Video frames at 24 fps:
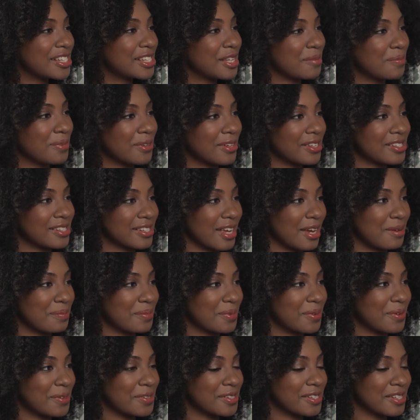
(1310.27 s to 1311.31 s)
simple
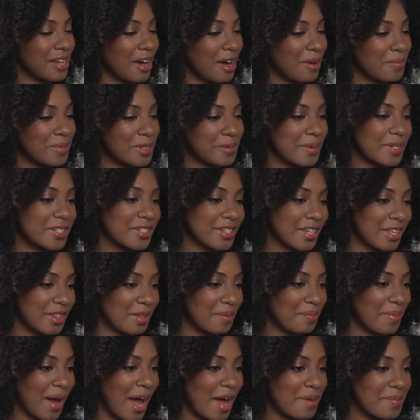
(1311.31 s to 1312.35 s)
examples, especially in
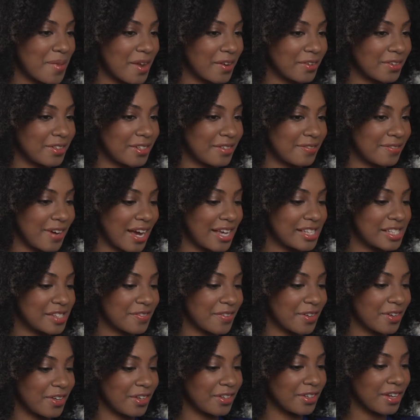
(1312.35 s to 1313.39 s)
the biomedical device
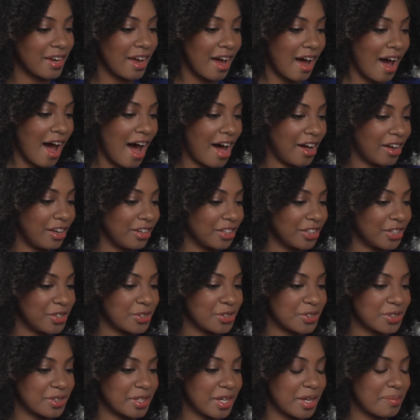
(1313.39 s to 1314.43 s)
field. I'll
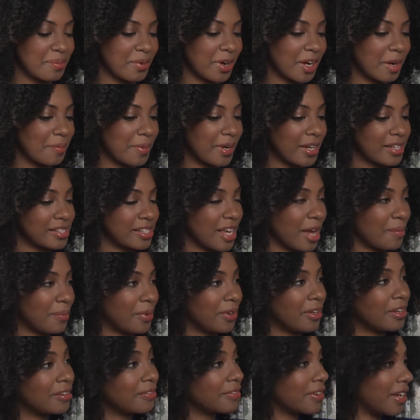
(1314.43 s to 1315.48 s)
usually bring up an
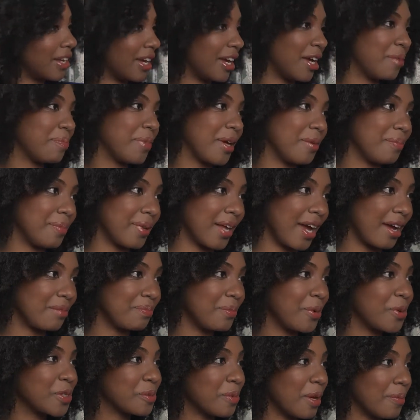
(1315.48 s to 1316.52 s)
example of a hip
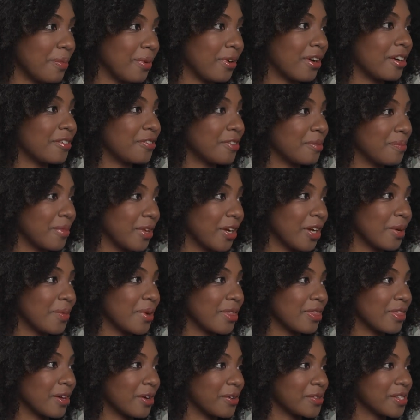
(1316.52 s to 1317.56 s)
implant. Most people are familiar
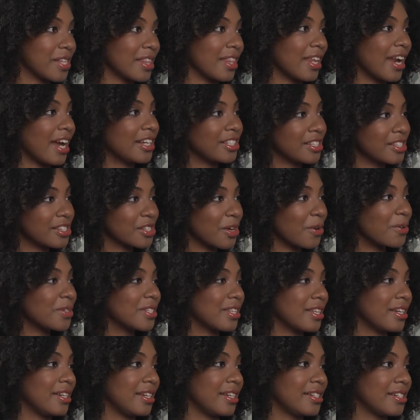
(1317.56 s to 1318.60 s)
with those, and then I just go
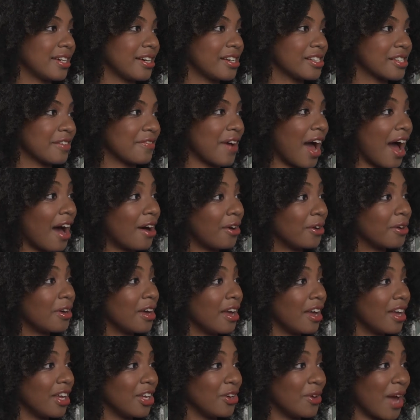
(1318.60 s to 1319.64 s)
into the details of how
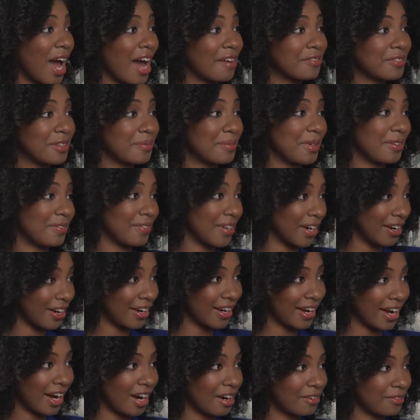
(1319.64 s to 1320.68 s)
you have to be
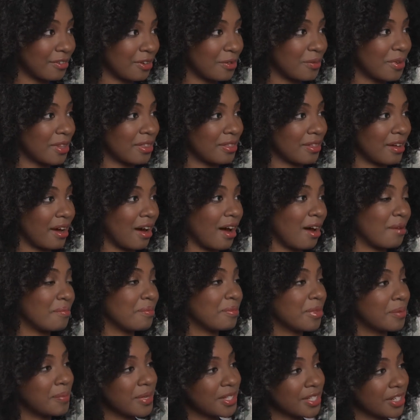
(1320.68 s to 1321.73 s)
very careful with
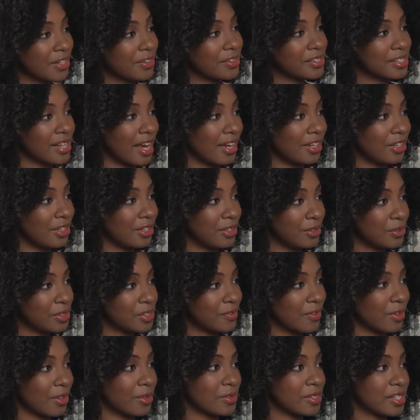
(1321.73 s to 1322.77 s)
the materials that you
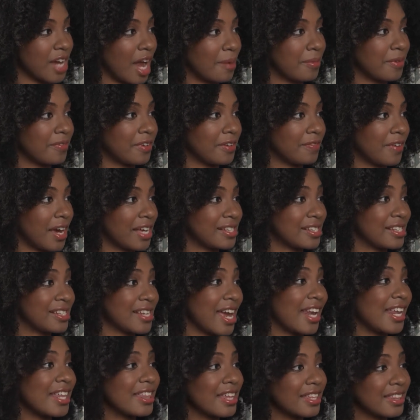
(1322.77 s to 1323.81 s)
use for those type of devices.
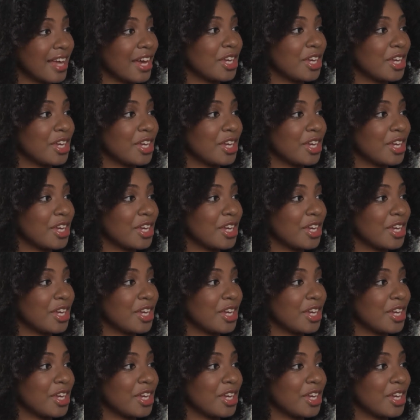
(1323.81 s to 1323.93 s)
Anything